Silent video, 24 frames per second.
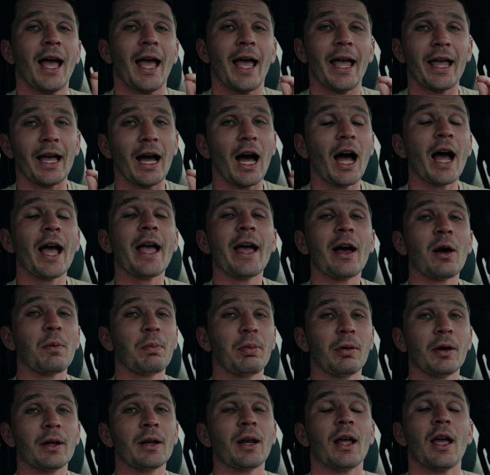A high
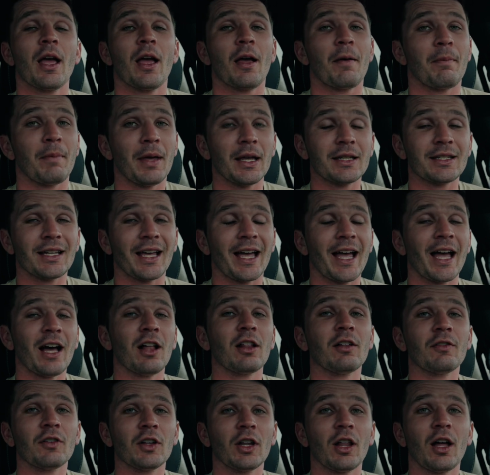output makes a
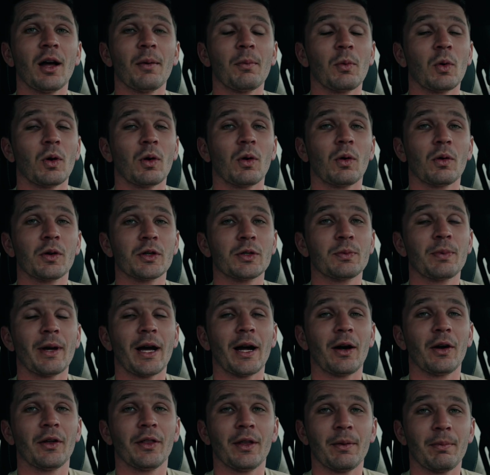hell of a lot more
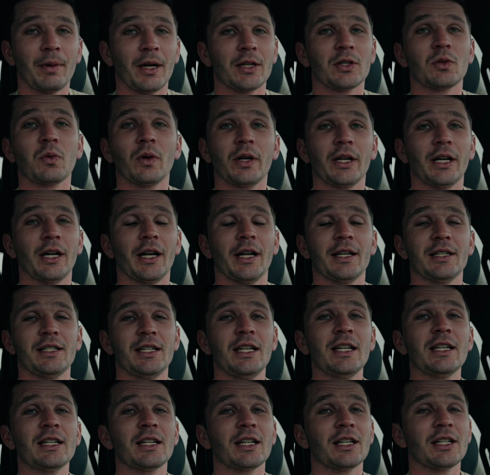horsepower than my
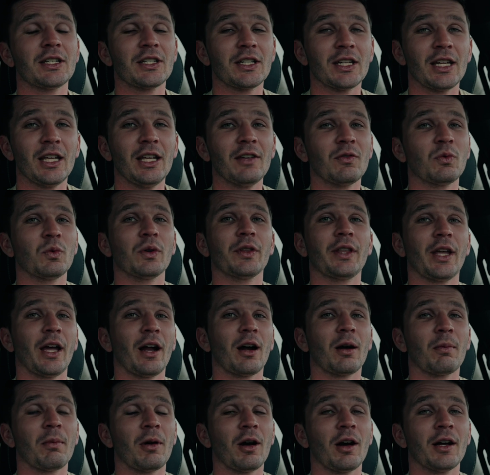2019 does, even with
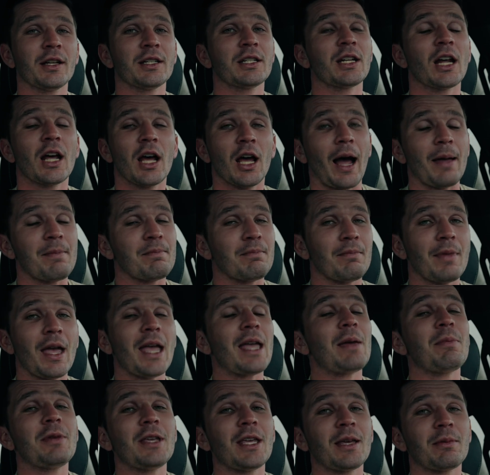air mods. I
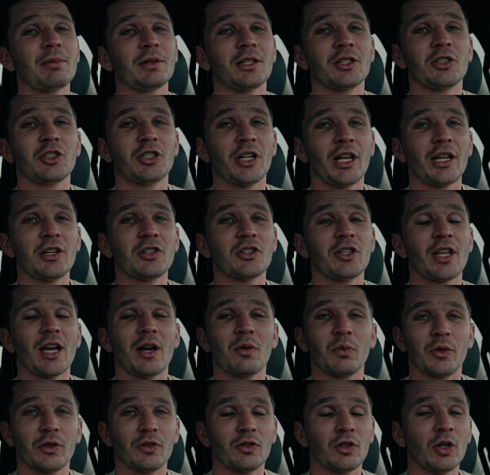may be able to change
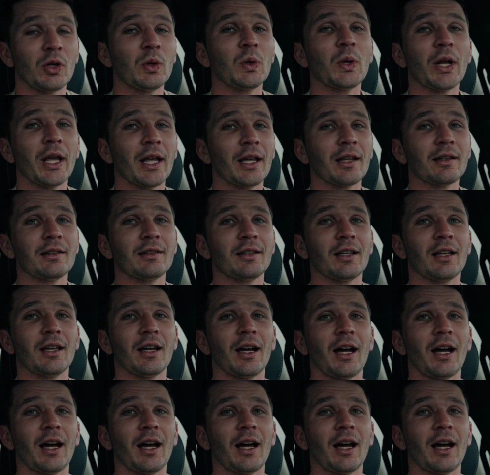that with tuning.